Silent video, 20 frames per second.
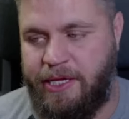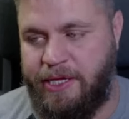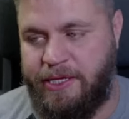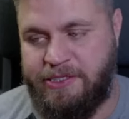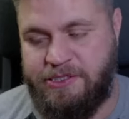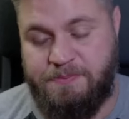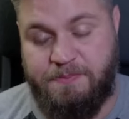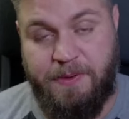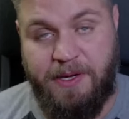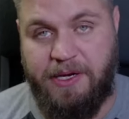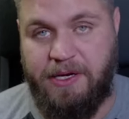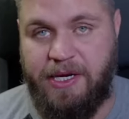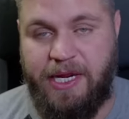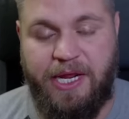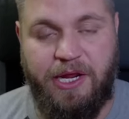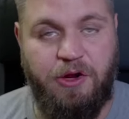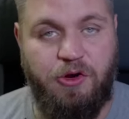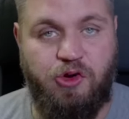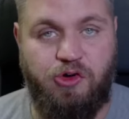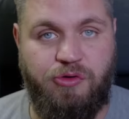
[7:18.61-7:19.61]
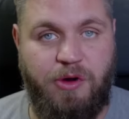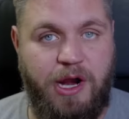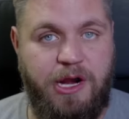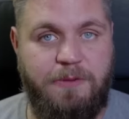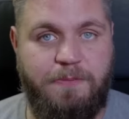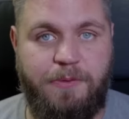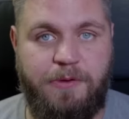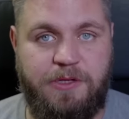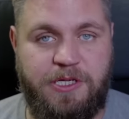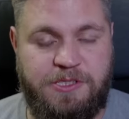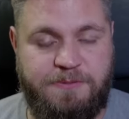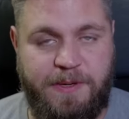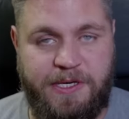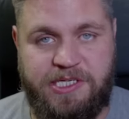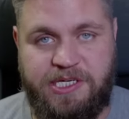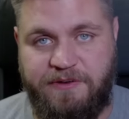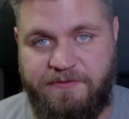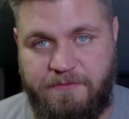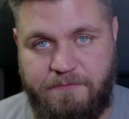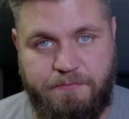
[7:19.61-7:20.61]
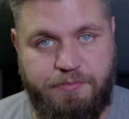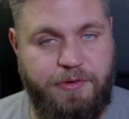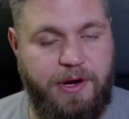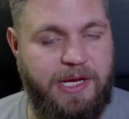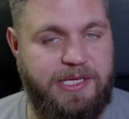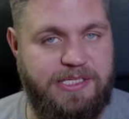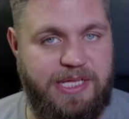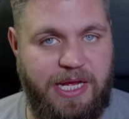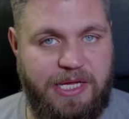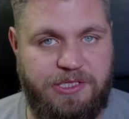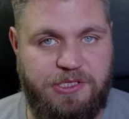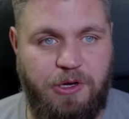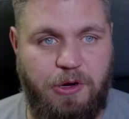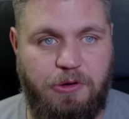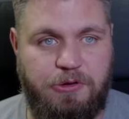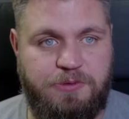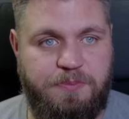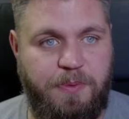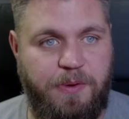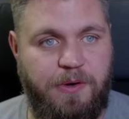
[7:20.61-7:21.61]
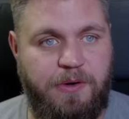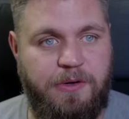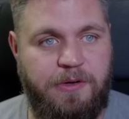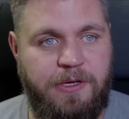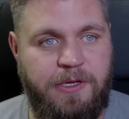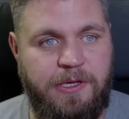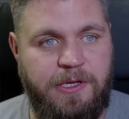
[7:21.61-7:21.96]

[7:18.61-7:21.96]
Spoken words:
has been incredible, especially from pricks like TalkSport.